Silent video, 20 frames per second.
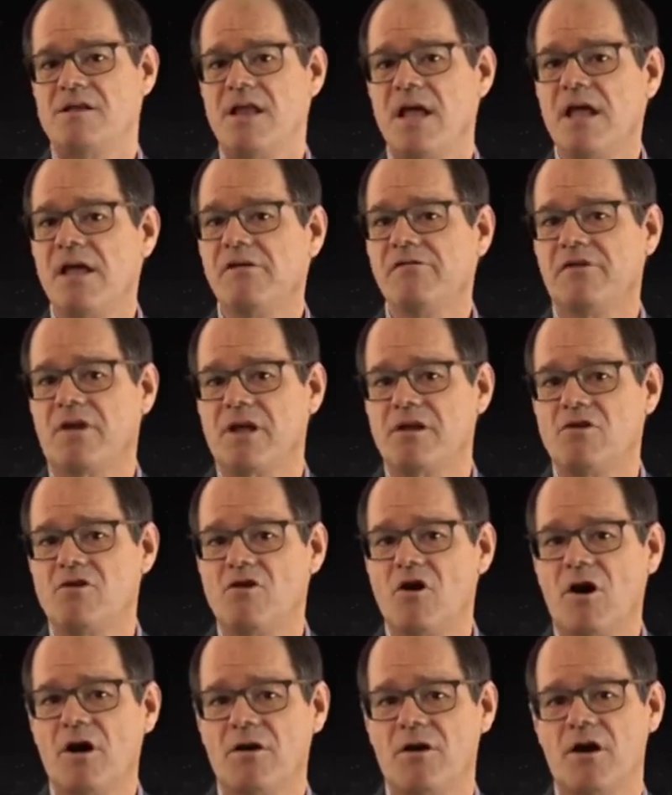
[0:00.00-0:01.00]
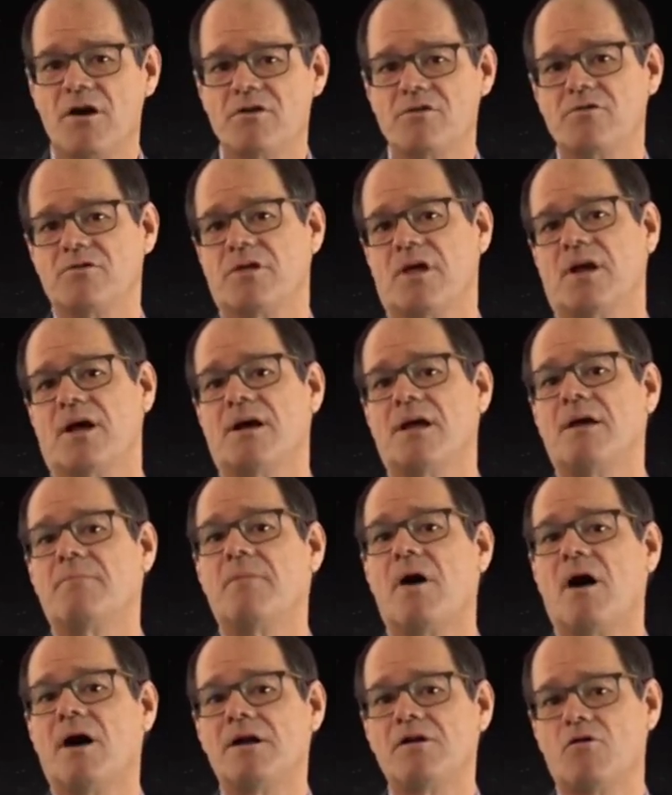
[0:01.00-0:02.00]
Dave cannot argue that I
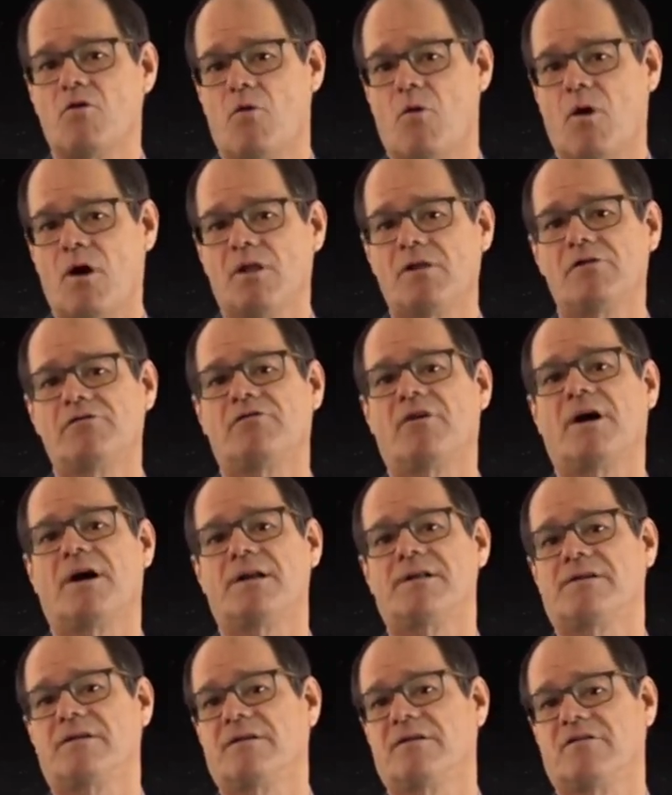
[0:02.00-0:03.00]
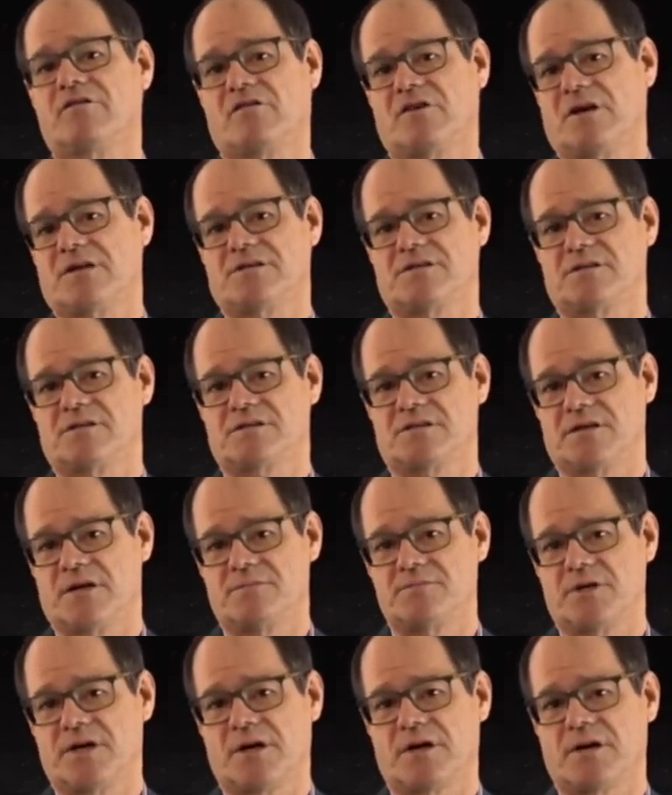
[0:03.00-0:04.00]
am unqualified to discuss the
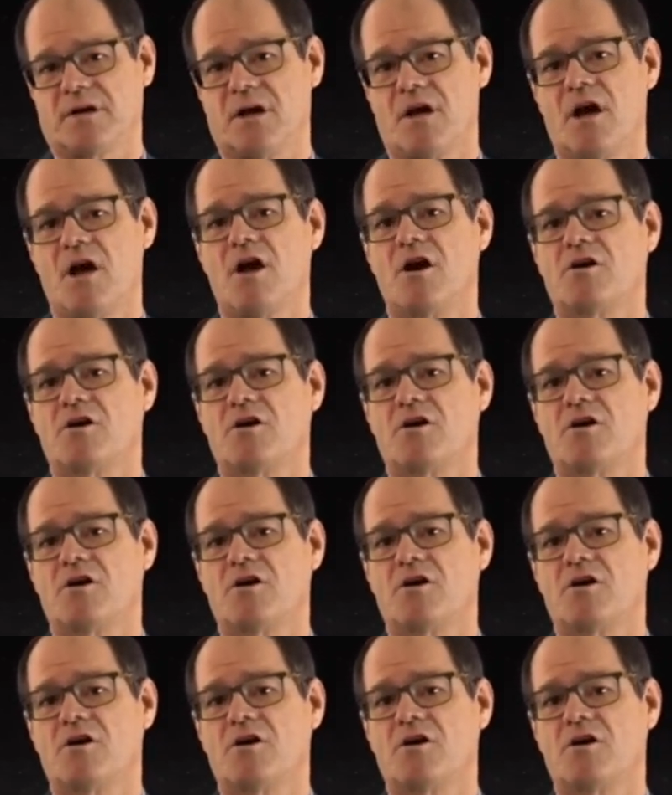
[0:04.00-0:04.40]
subject.